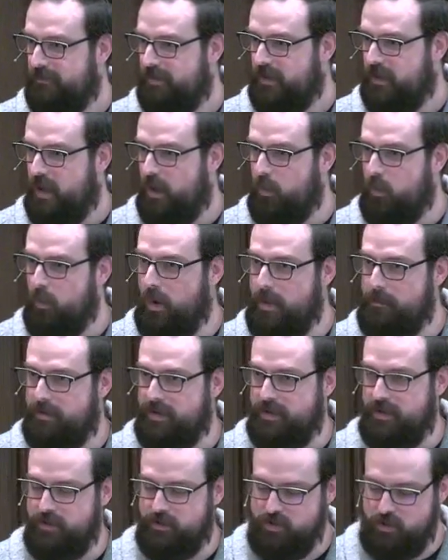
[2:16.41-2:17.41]
a weapon,
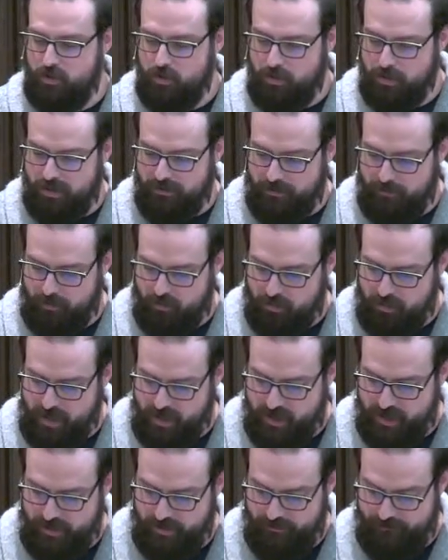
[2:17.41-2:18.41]
a tool of
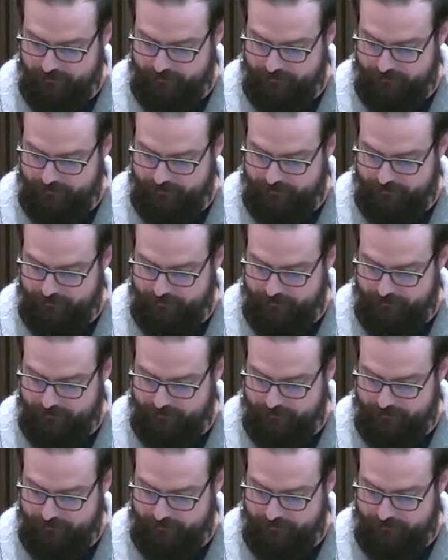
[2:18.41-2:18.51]
oppression,